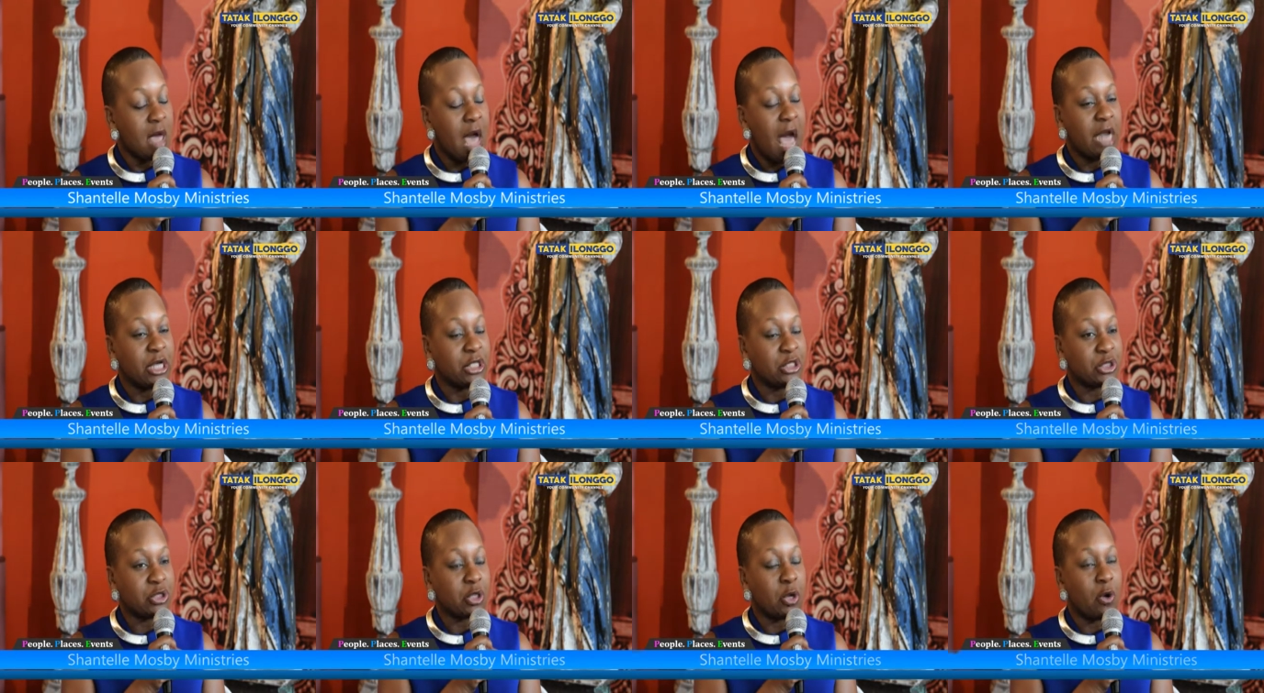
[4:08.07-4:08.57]

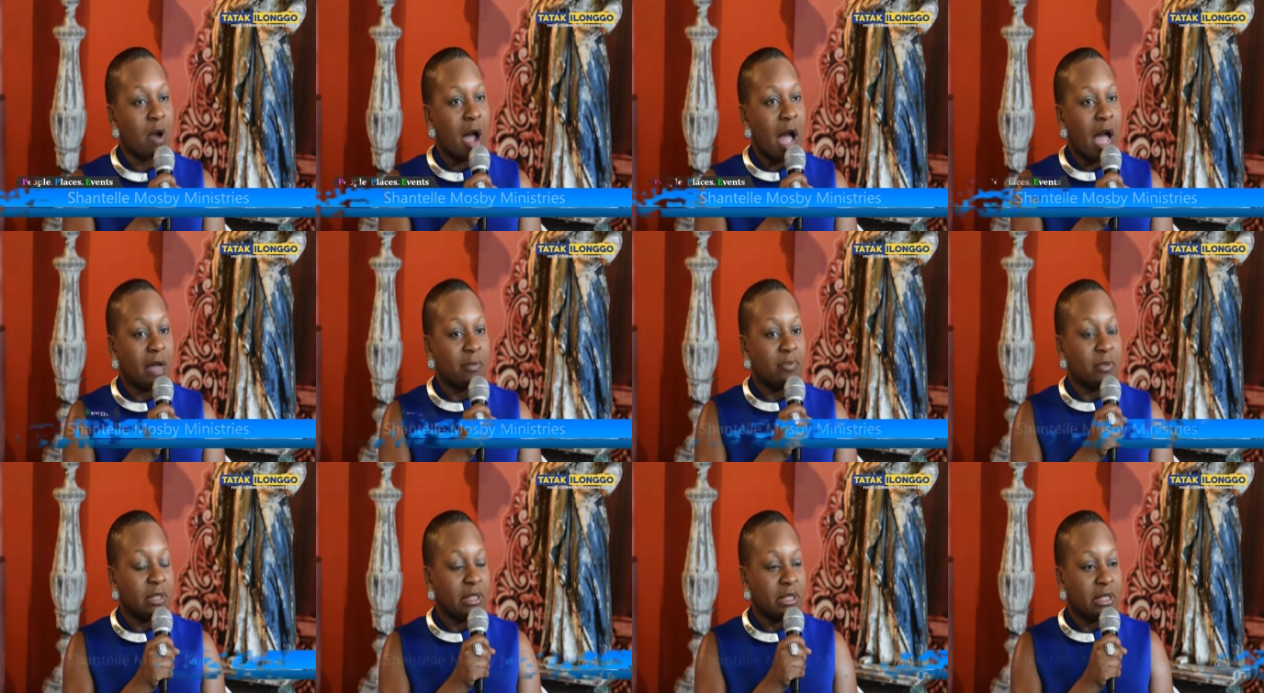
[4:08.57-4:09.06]
And so
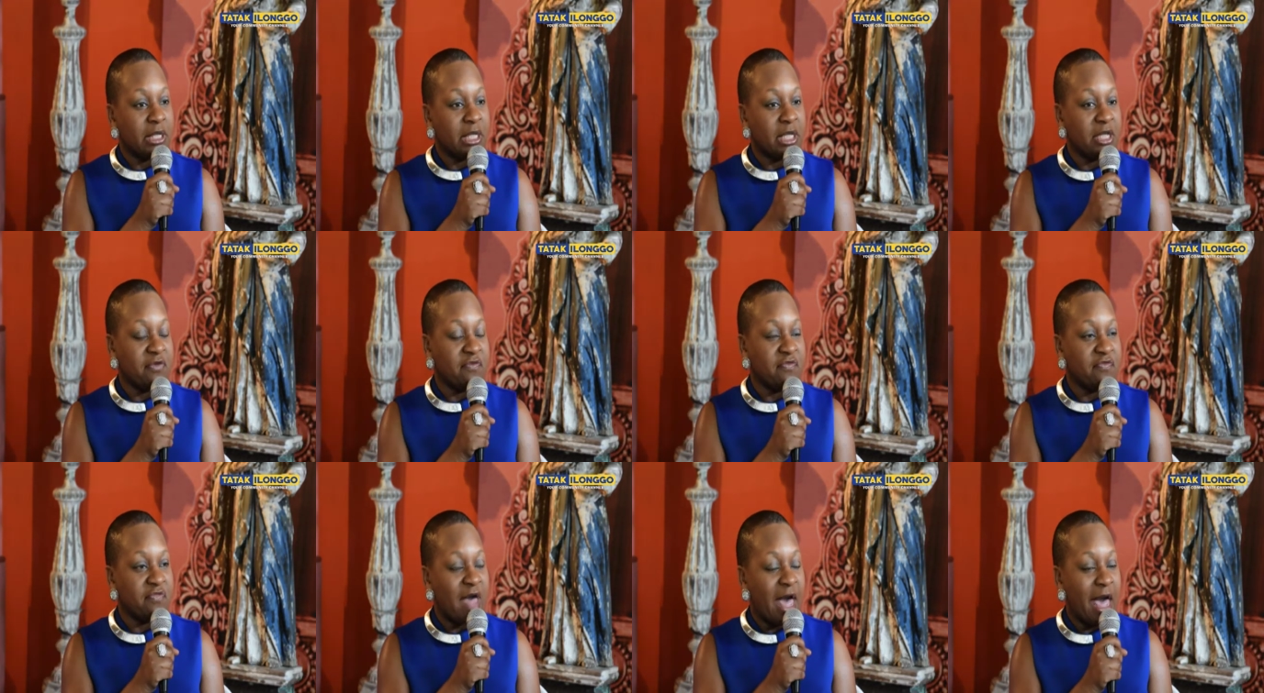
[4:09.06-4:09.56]
I
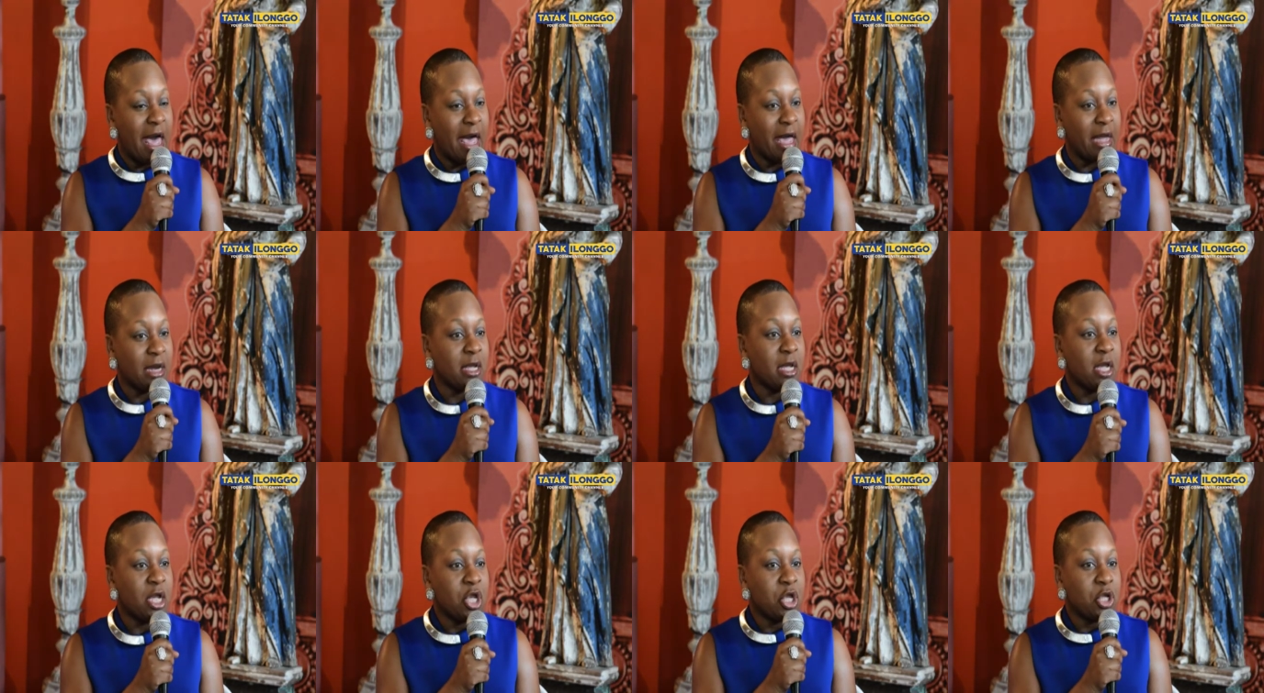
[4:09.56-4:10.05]
believe
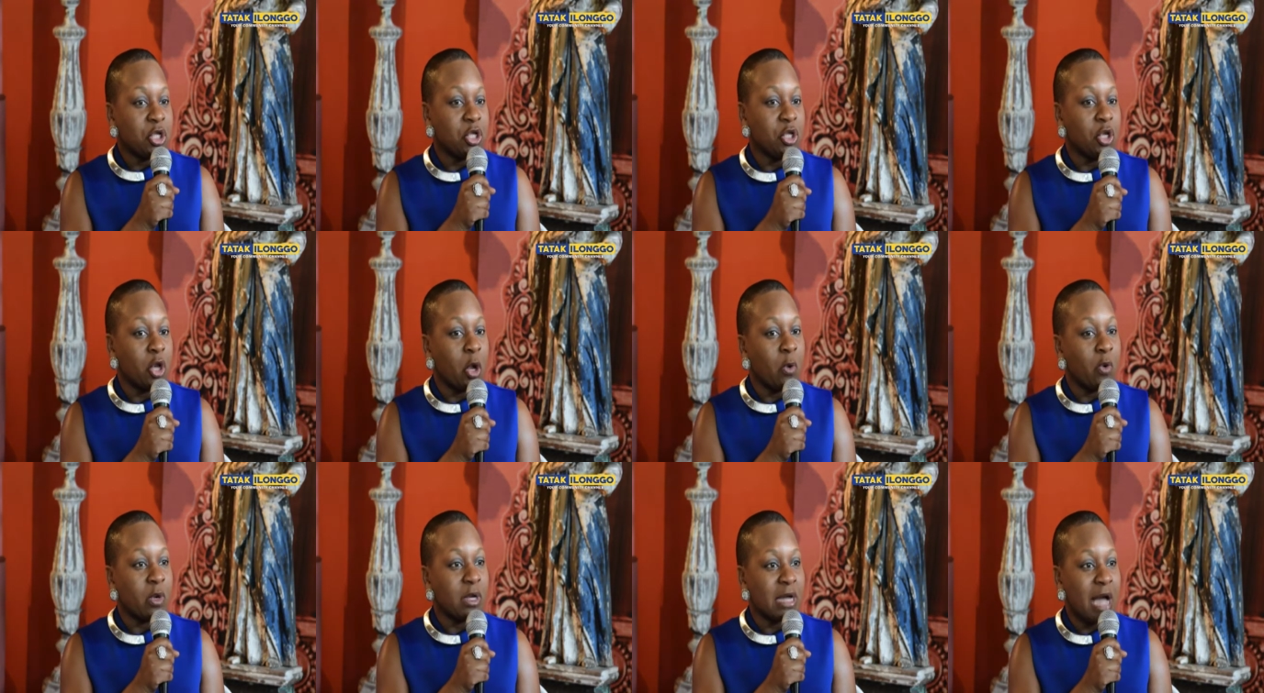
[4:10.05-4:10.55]
that, you
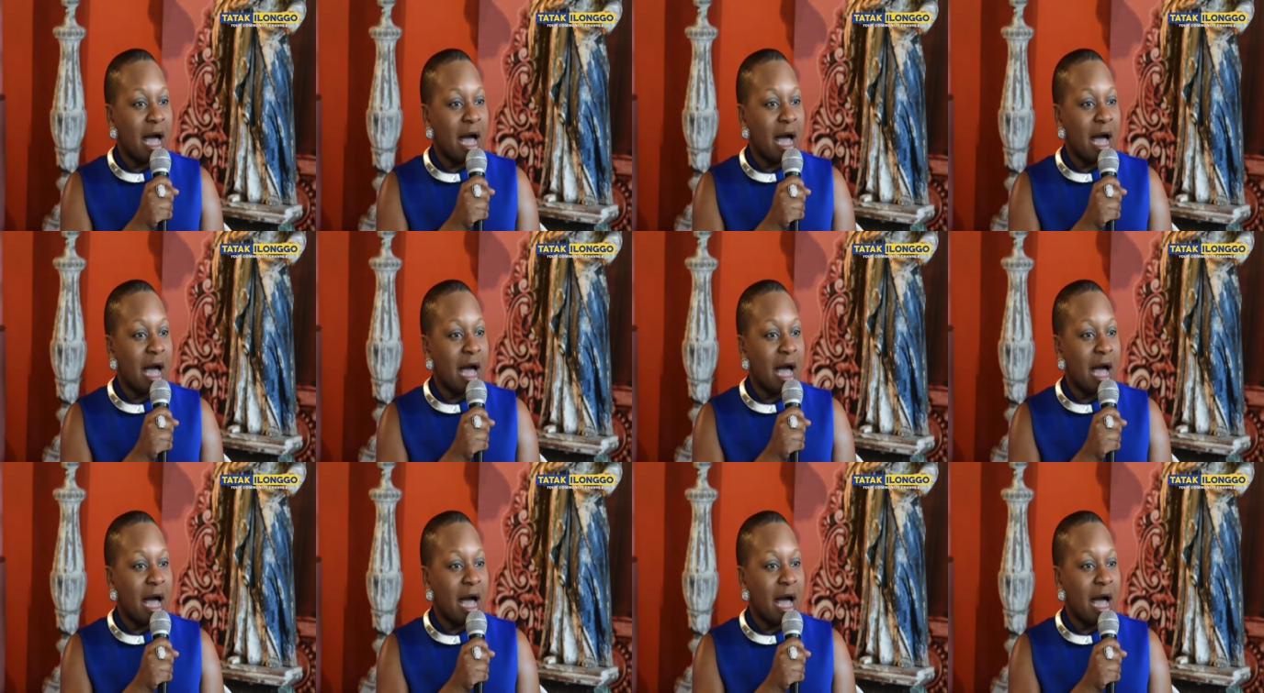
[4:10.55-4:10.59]
know,